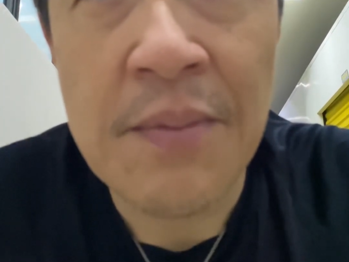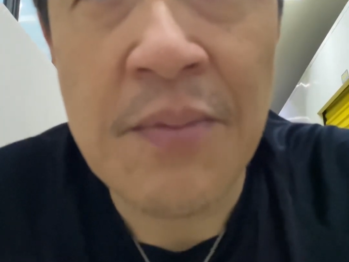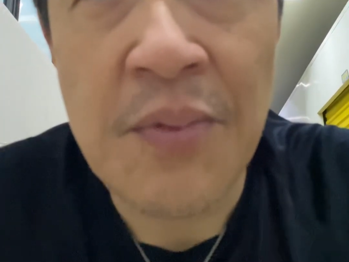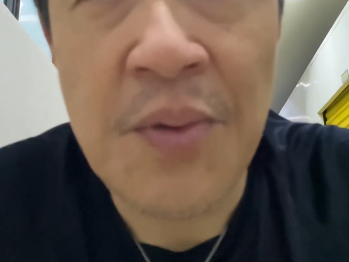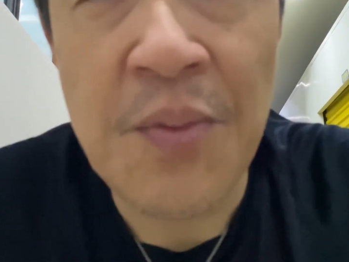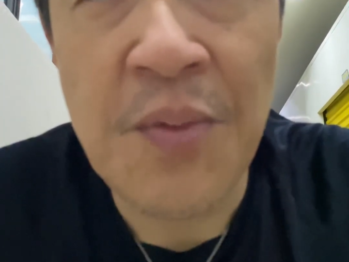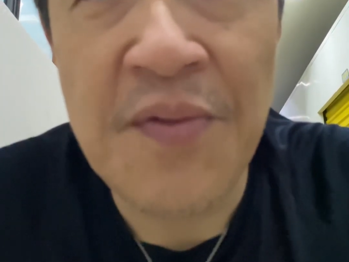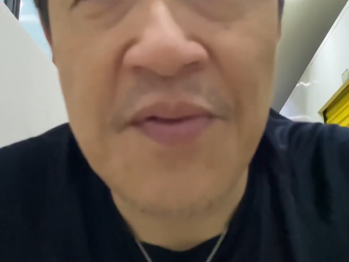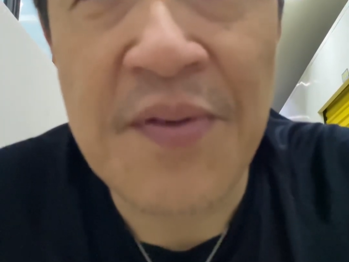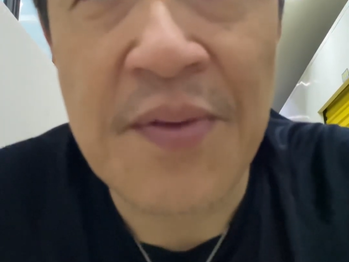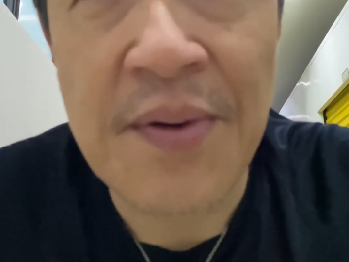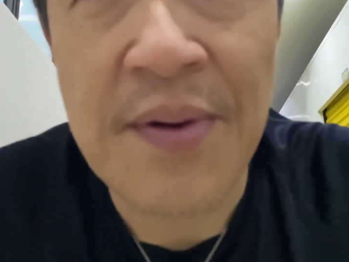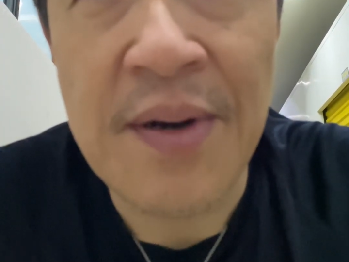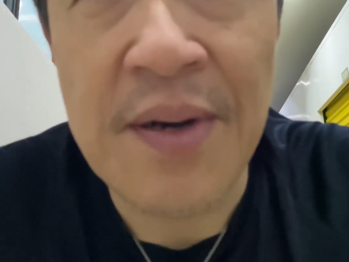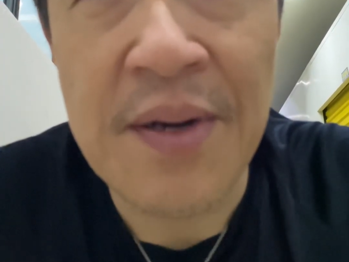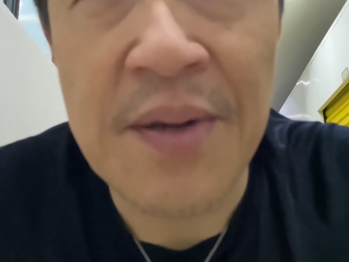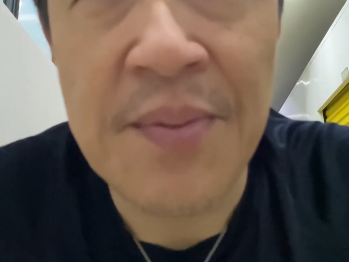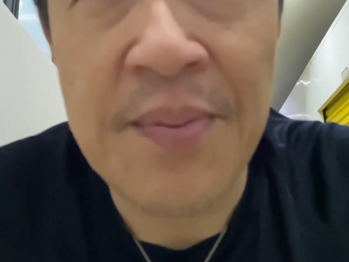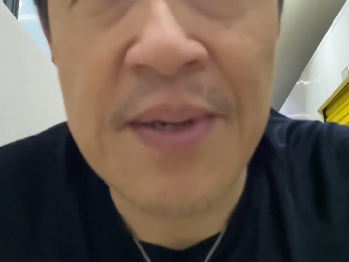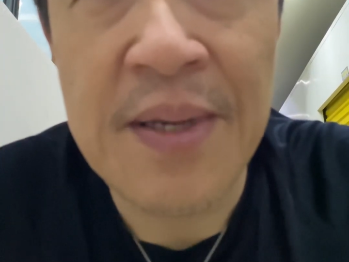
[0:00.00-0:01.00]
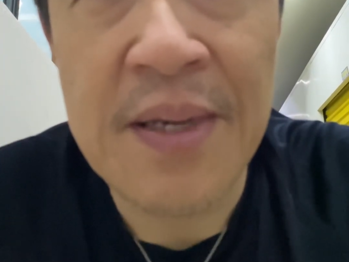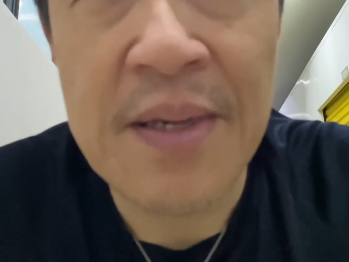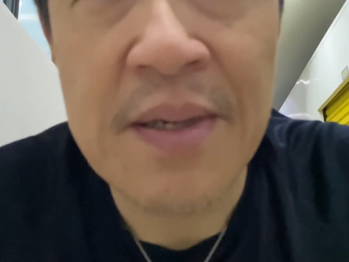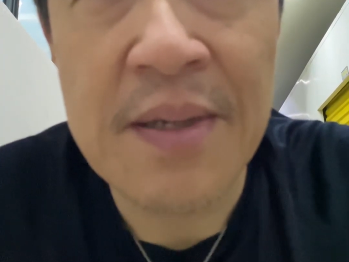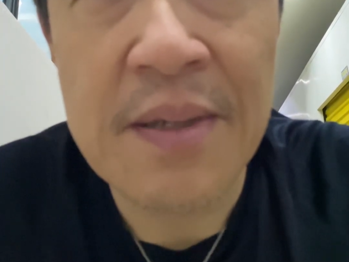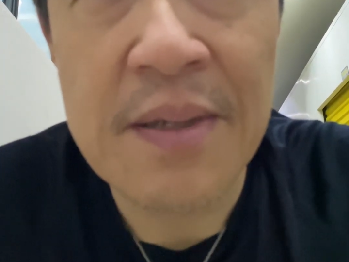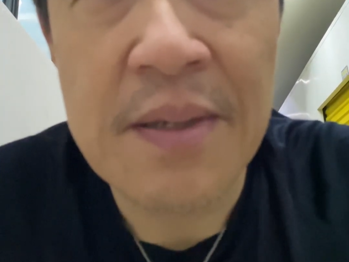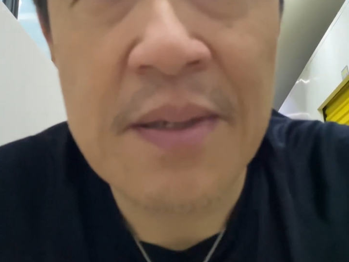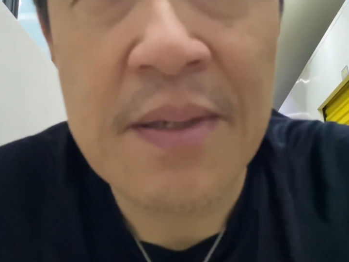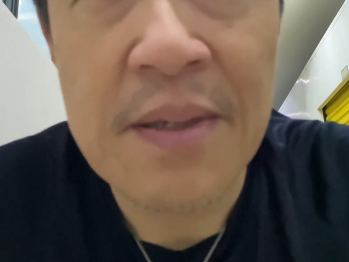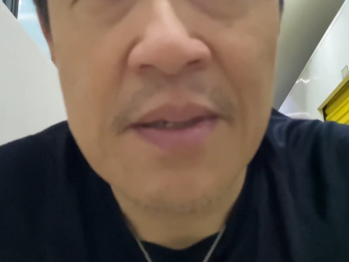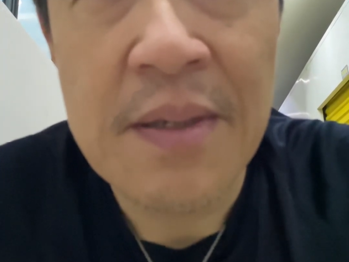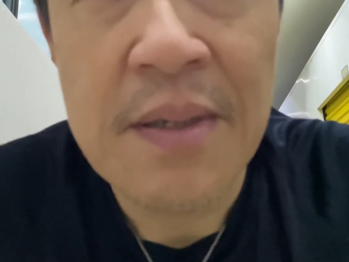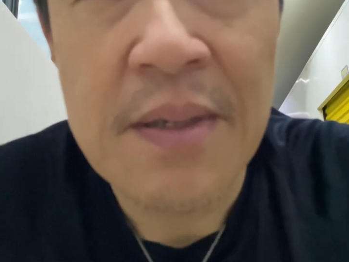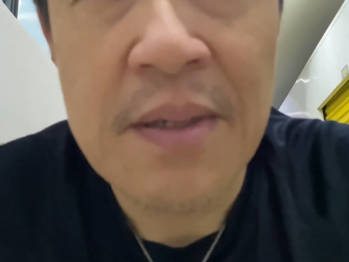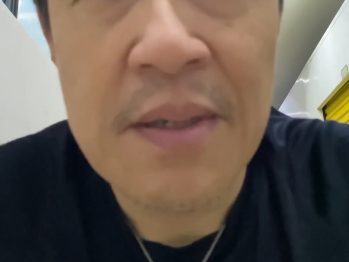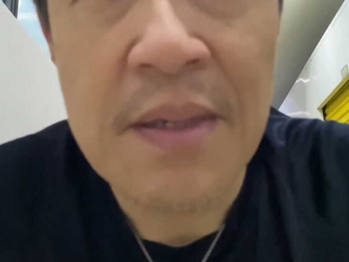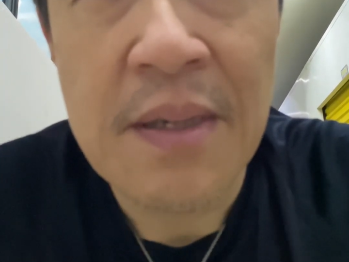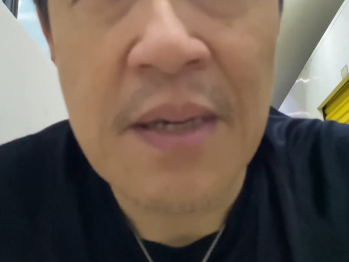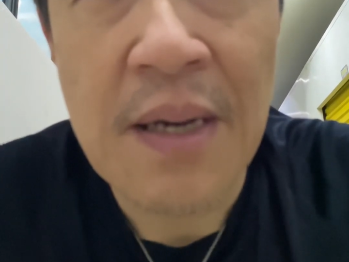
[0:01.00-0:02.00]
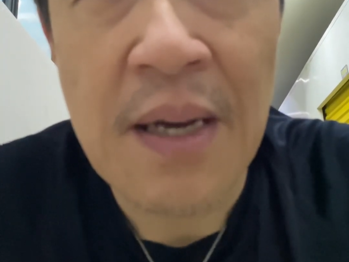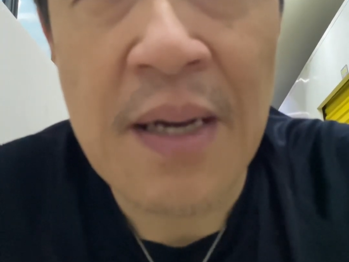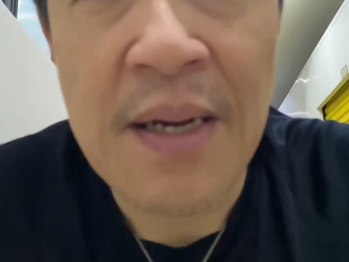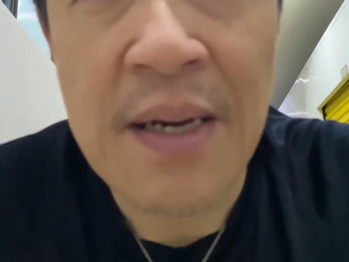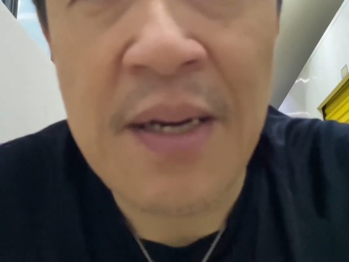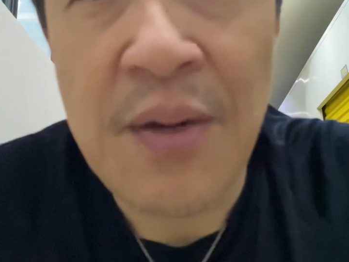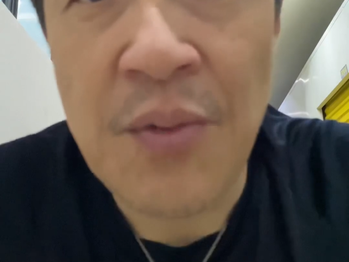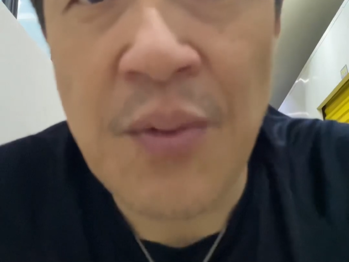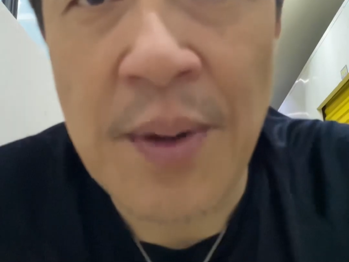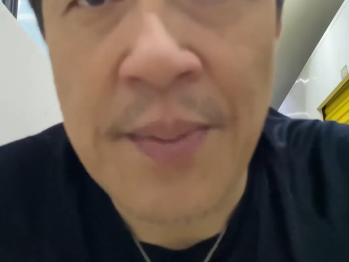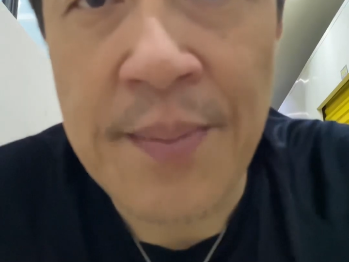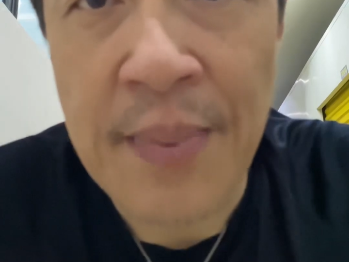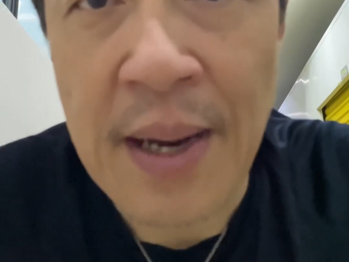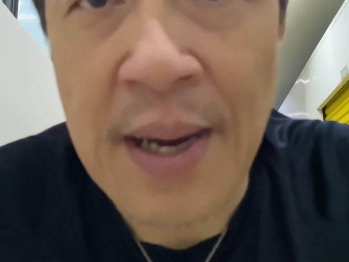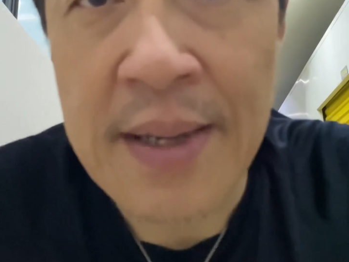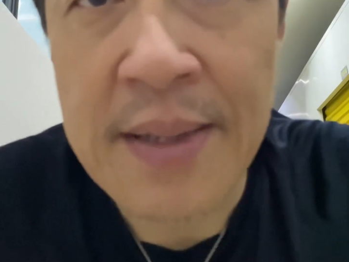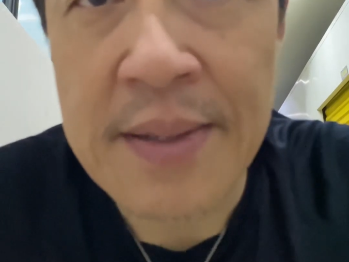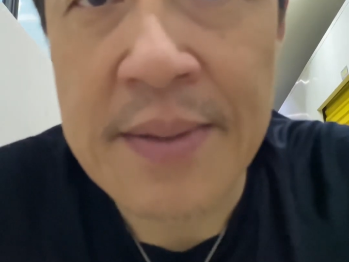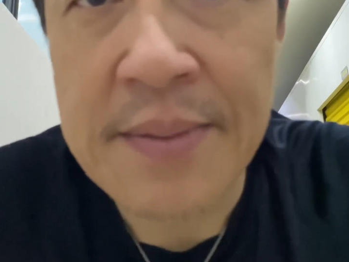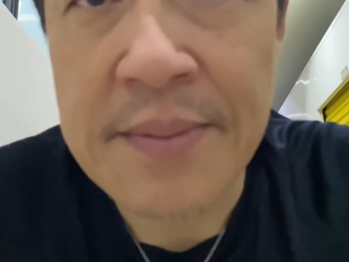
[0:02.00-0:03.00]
we moved around a little bit, and then he went back.